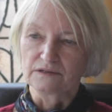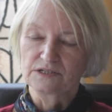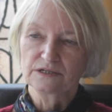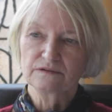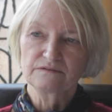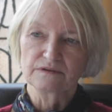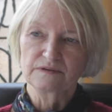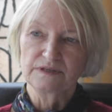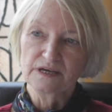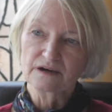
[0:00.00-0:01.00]

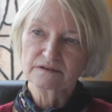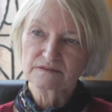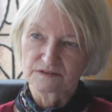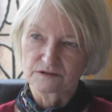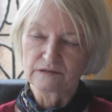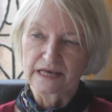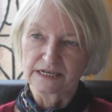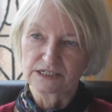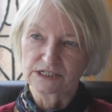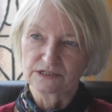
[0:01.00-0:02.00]
children, young
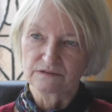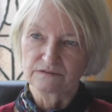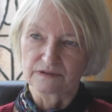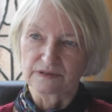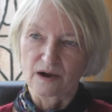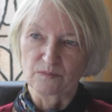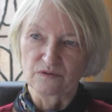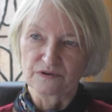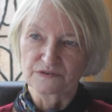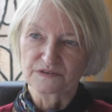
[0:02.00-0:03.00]
school-age children
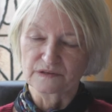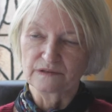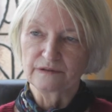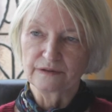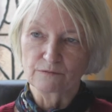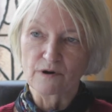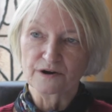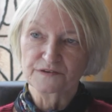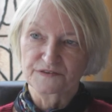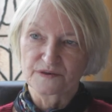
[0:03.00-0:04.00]
upwards, although there
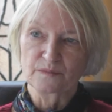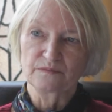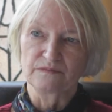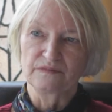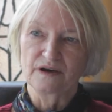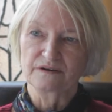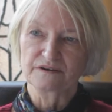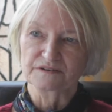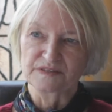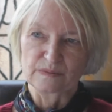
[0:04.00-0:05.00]
were some
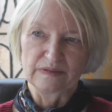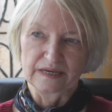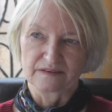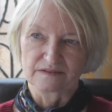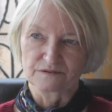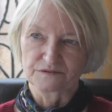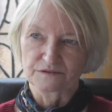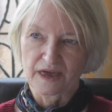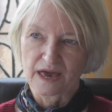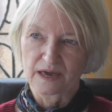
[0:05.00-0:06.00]
younger siblings also
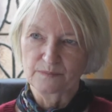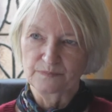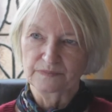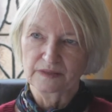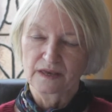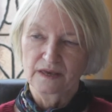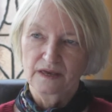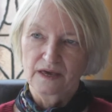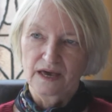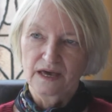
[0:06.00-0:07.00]
came.
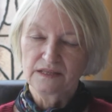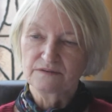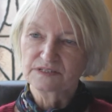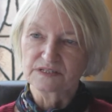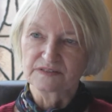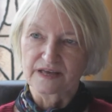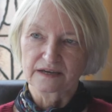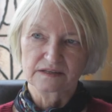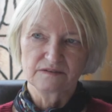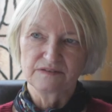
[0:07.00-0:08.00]
And it was just
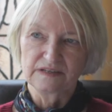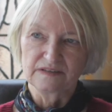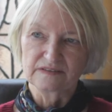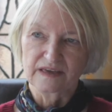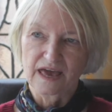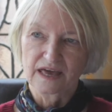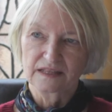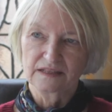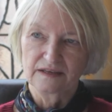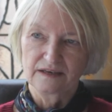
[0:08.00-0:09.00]
activities again
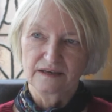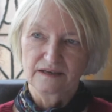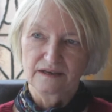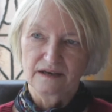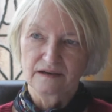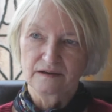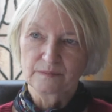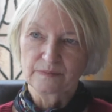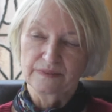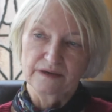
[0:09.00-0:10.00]

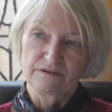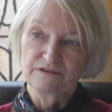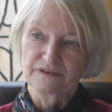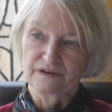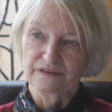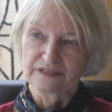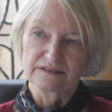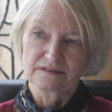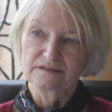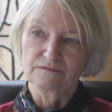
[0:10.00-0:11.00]
that we felt that
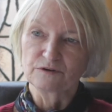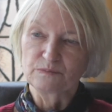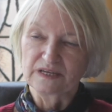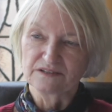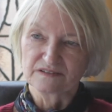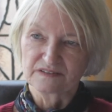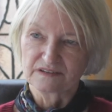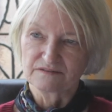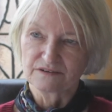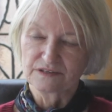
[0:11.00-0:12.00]
would be
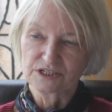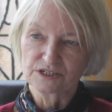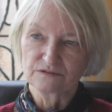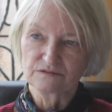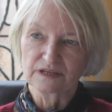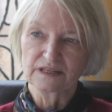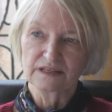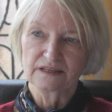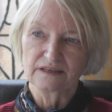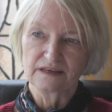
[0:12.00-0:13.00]
interesting for the children.
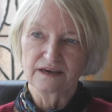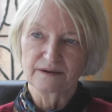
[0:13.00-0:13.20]
Yeah.